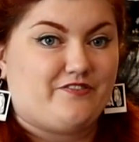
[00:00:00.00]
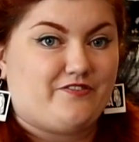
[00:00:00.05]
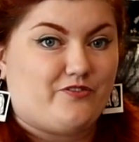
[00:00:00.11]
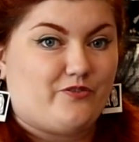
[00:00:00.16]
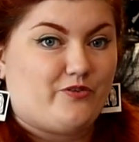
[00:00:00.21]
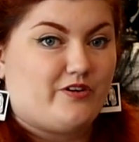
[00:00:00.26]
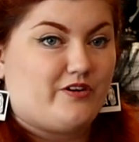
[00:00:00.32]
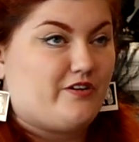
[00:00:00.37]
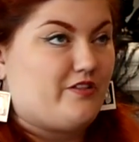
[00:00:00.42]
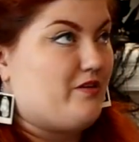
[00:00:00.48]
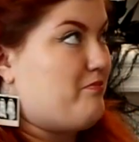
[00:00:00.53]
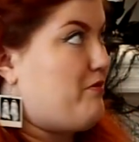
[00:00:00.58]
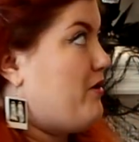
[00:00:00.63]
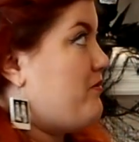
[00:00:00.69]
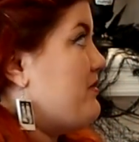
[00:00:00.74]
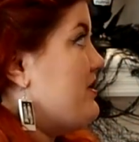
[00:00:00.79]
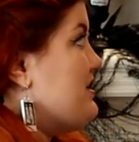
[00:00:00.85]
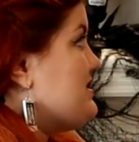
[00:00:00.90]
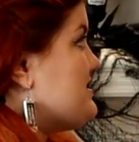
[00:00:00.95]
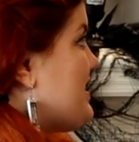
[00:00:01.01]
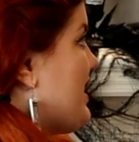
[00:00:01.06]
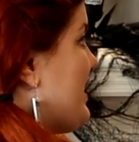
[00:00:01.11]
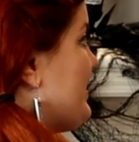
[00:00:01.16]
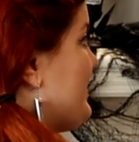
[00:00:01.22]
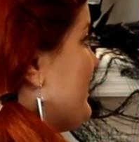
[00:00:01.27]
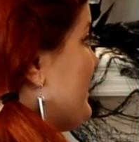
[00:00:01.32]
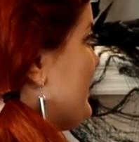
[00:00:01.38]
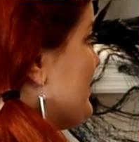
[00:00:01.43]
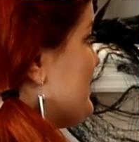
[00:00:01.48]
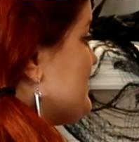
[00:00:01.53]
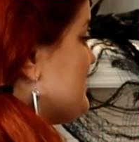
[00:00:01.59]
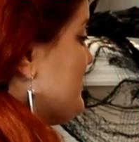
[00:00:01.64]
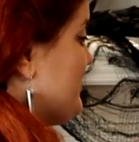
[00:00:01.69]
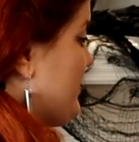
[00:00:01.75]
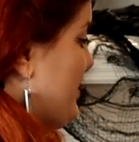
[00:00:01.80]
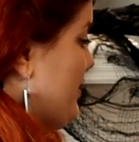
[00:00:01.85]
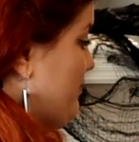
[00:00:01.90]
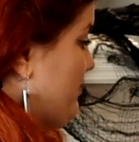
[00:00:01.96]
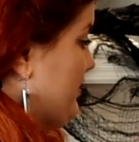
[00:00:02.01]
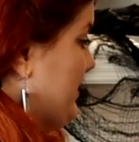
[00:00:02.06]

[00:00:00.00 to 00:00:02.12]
for the moment. I think it's looking